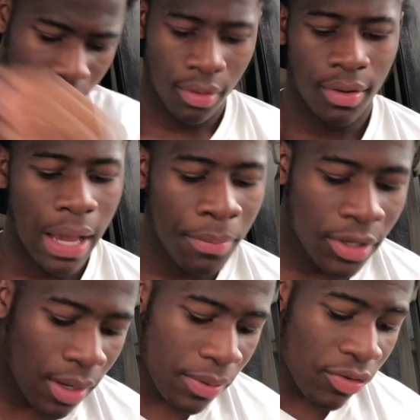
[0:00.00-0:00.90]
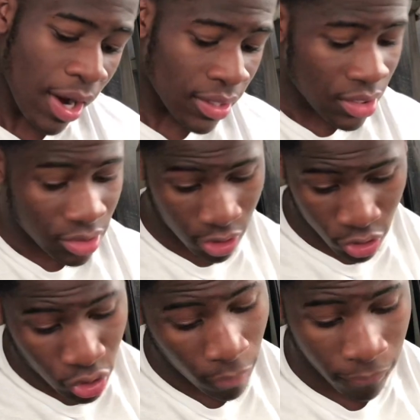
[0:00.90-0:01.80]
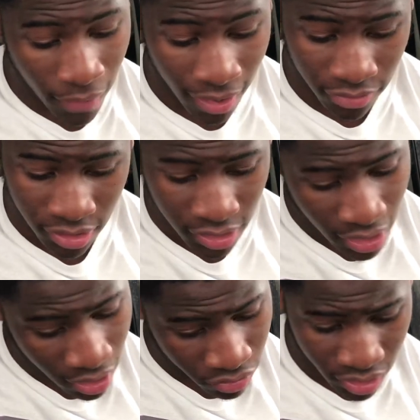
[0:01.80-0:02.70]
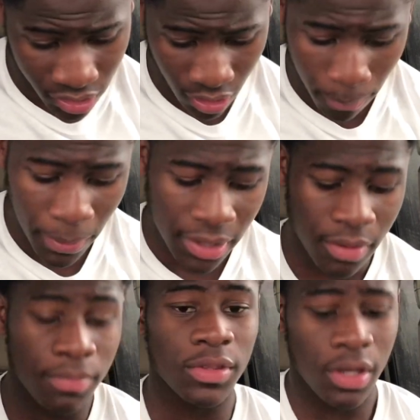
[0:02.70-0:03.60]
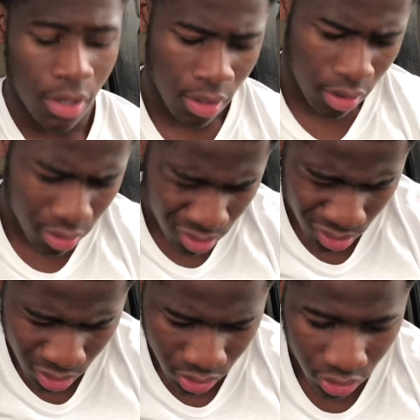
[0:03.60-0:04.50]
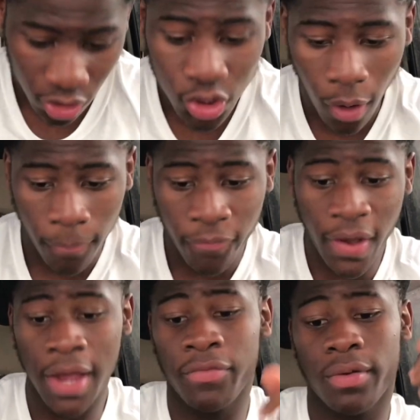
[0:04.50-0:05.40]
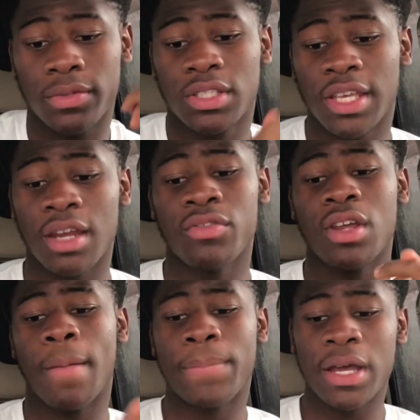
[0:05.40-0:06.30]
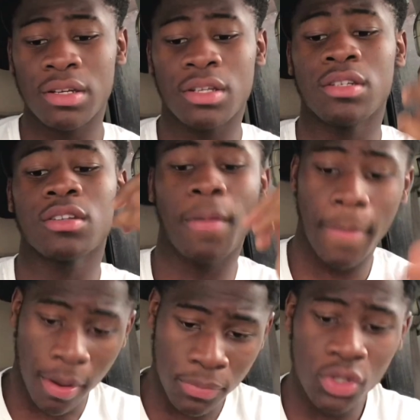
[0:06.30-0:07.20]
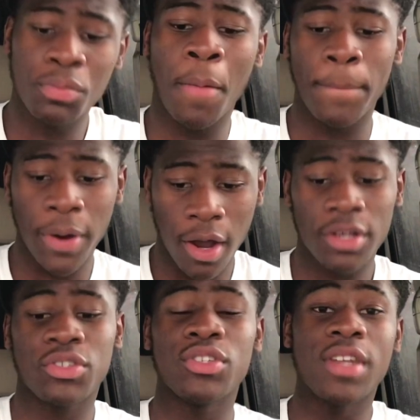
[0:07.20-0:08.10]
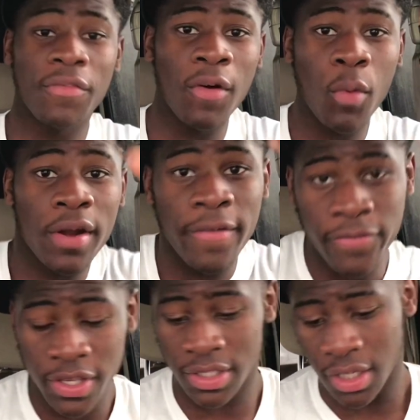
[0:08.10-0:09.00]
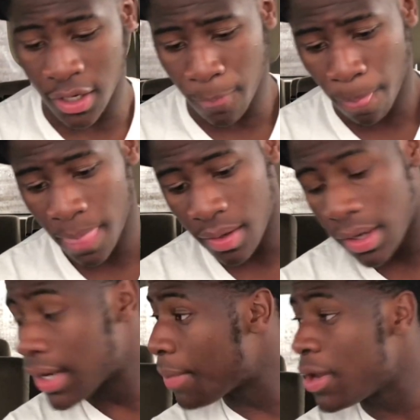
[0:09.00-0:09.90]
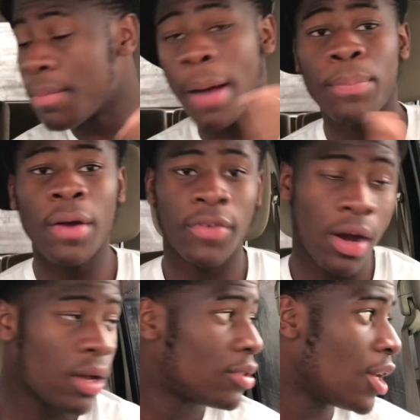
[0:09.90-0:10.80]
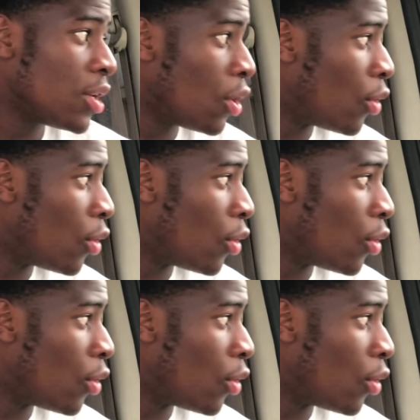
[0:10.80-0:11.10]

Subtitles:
I'm gonna be reacting to the top 5 scariest abandoned... The top 5 scary abandoned amusement parks you never wanna visit. And I'm here my brother, say yo.